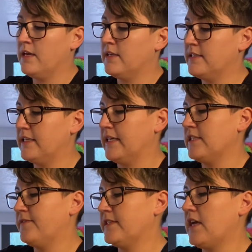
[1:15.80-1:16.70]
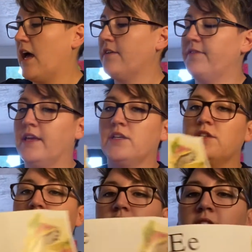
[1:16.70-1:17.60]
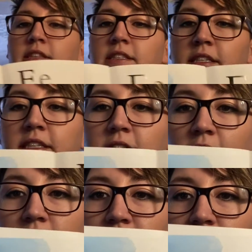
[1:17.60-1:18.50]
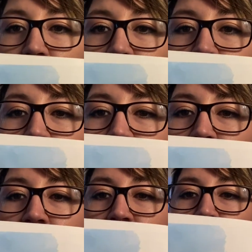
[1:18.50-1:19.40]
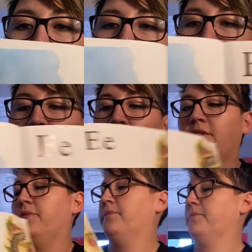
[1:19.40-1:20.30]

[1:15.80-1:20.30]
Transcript: D is for dogfish. You see the dogfish? How cute.